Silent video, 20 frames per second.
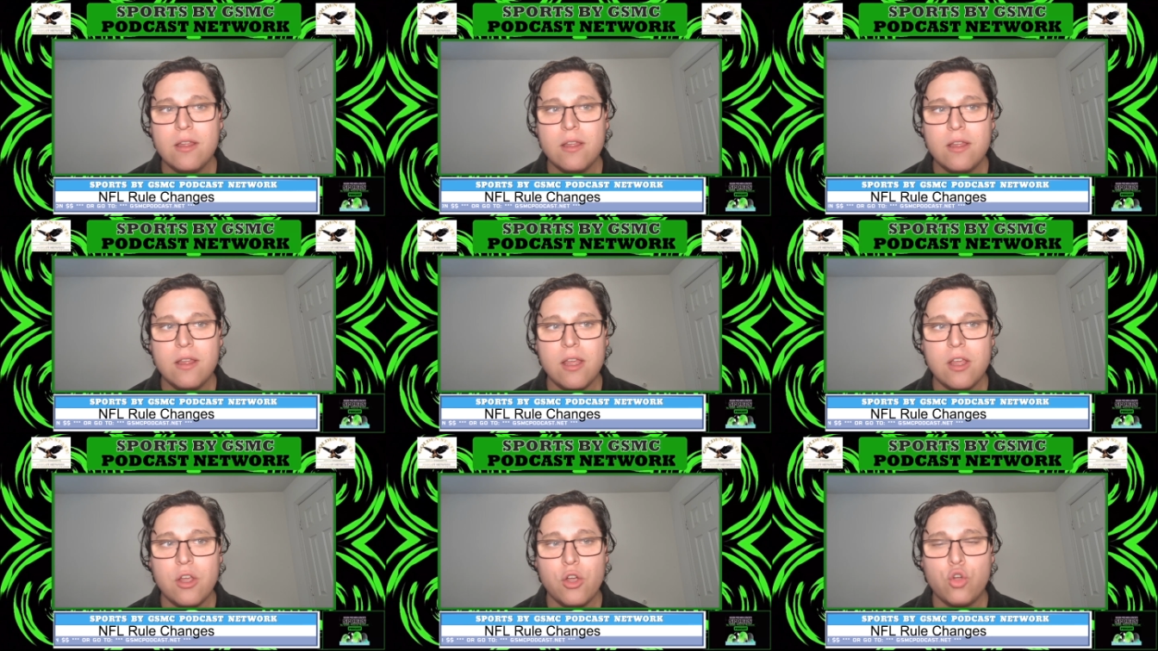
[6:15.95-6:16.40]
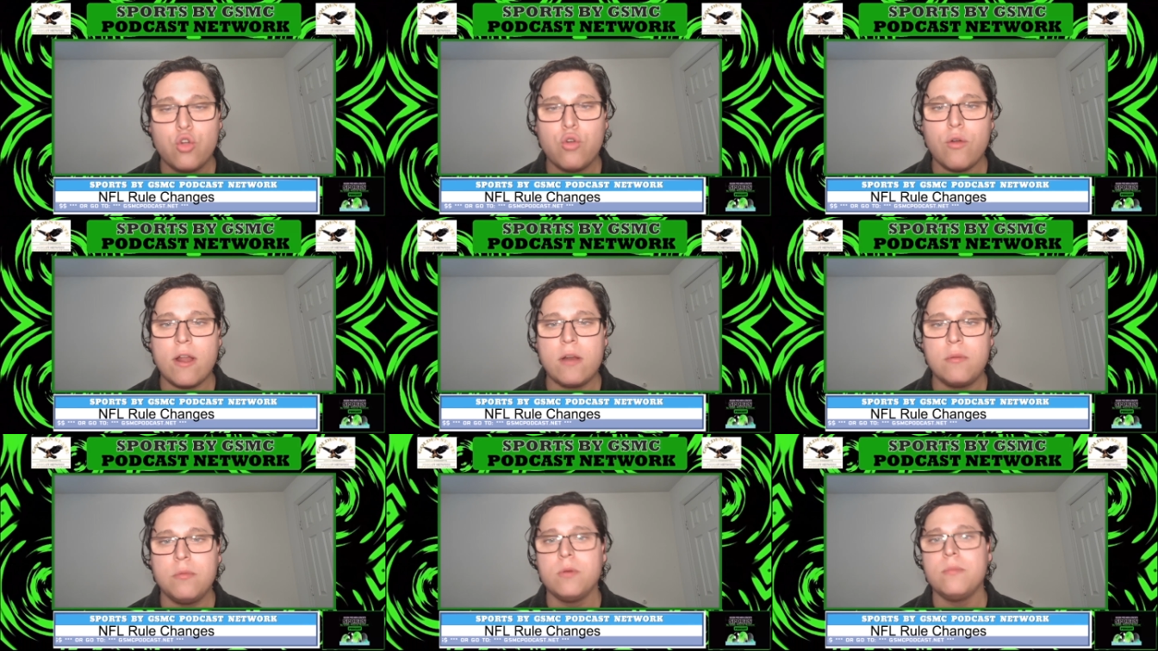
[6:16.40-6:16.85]

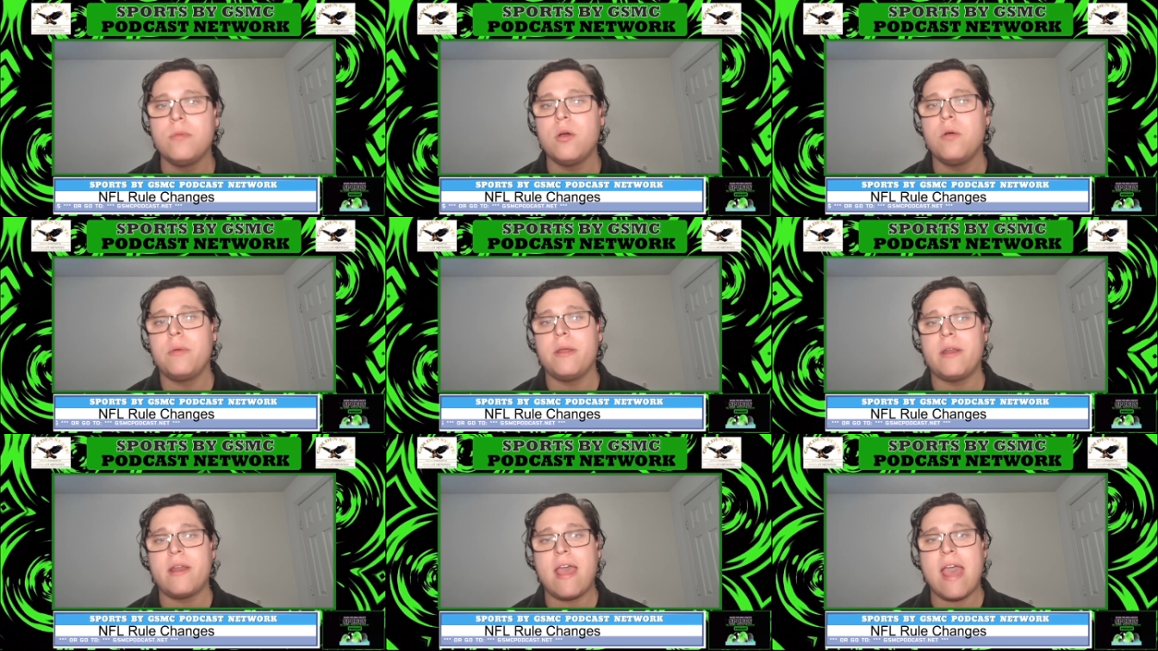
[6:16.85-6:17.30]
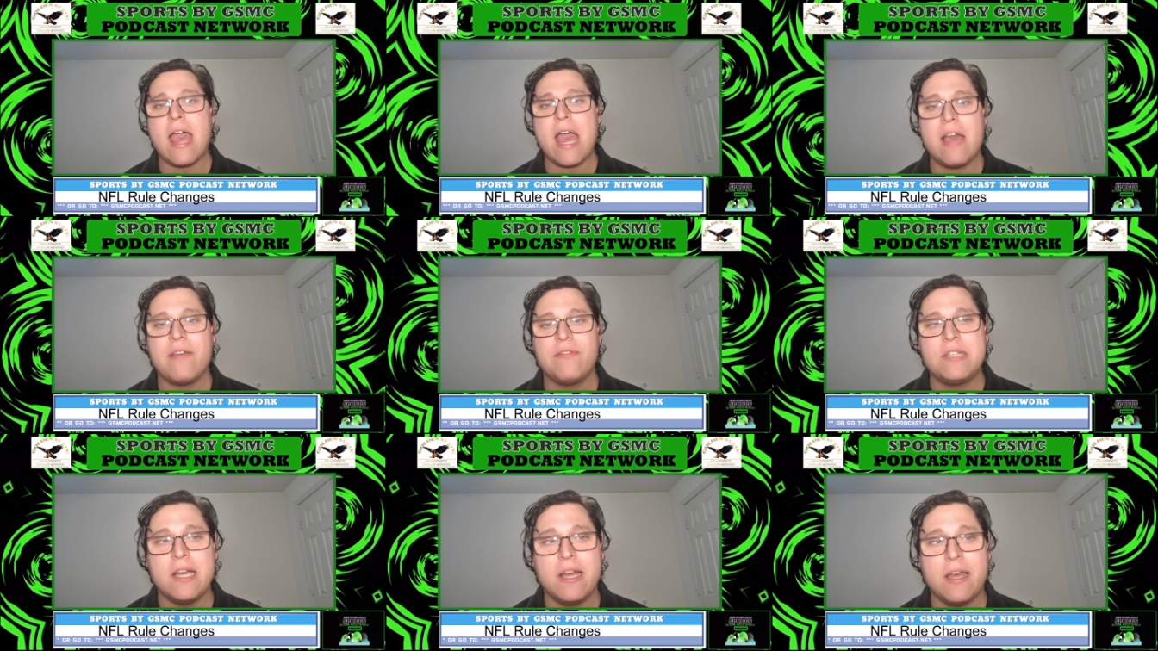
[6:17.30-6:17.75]
incredible moment,
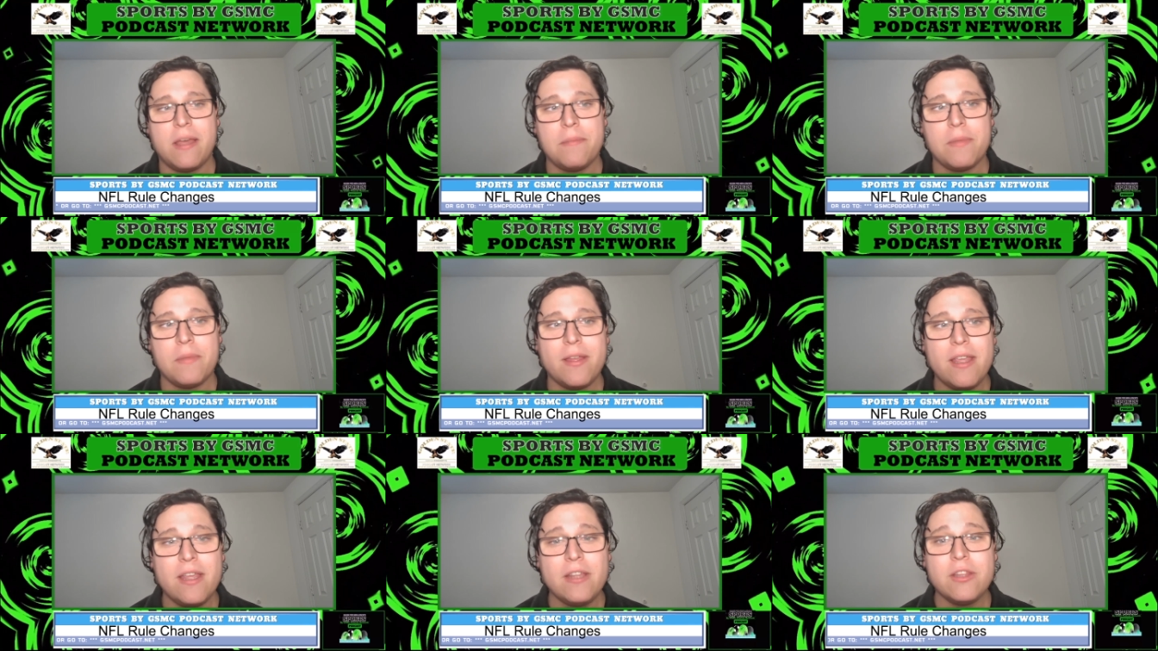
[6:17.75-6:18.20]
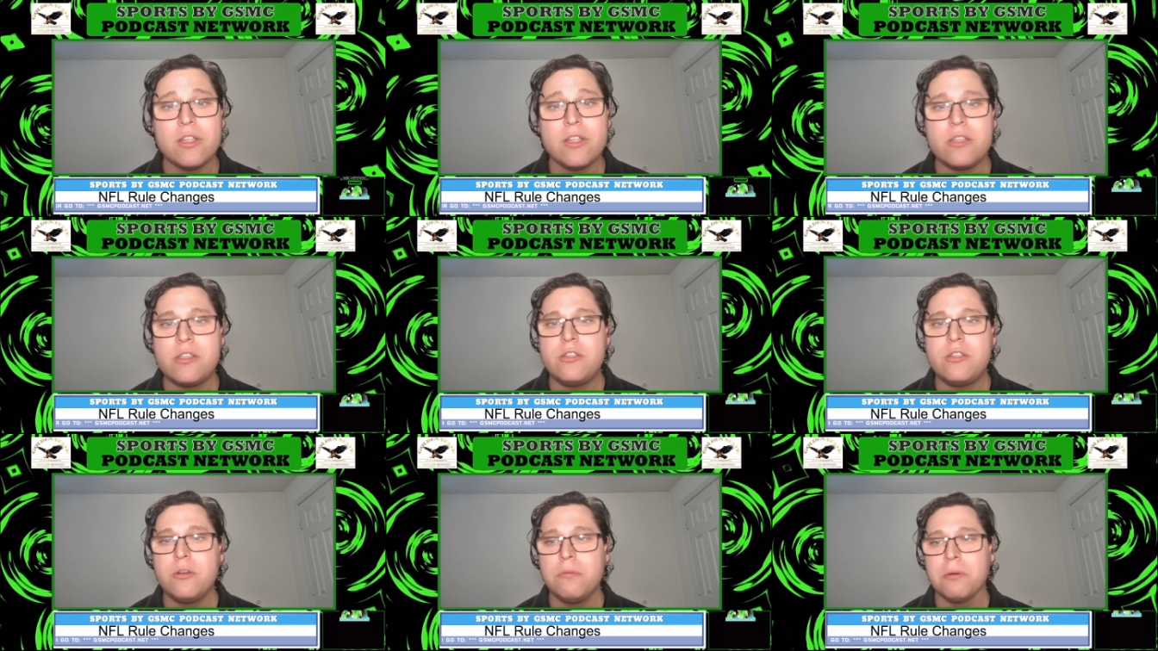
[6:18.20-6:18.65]
halftime, in the
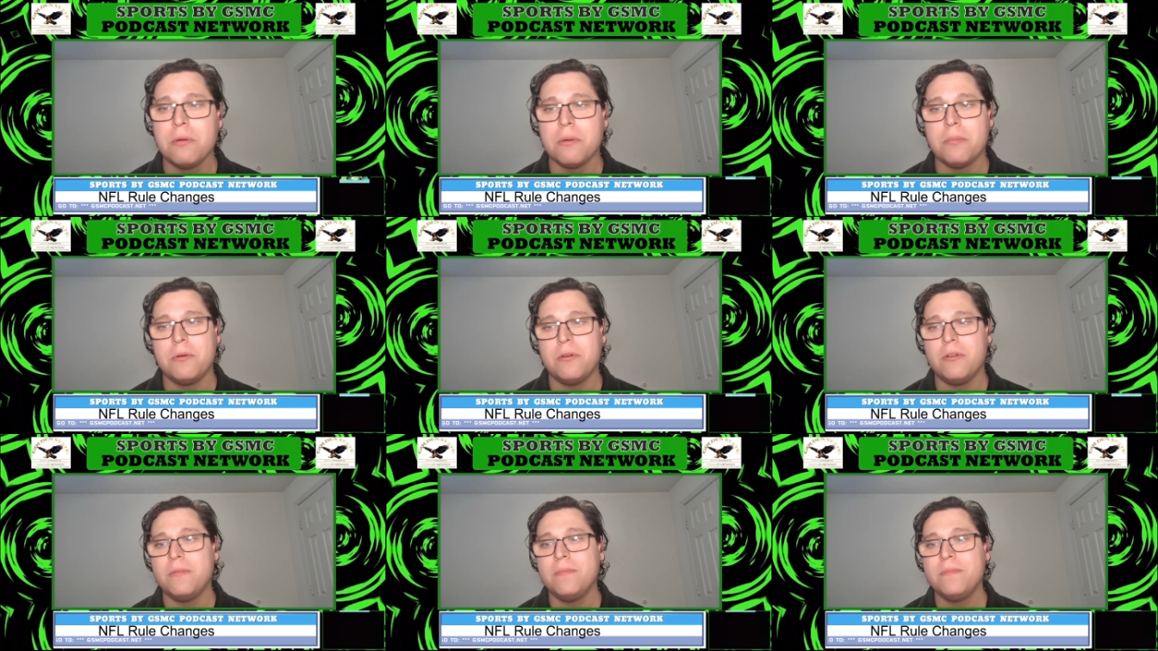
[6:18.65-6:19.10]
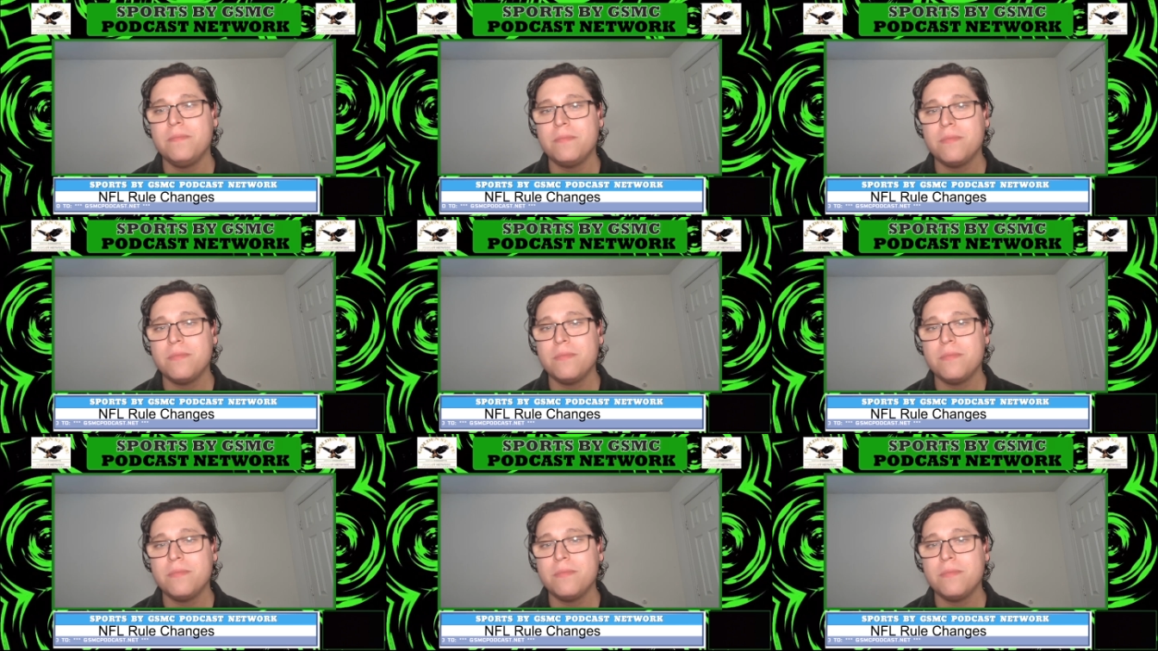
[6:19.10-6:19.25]
Super Bowl.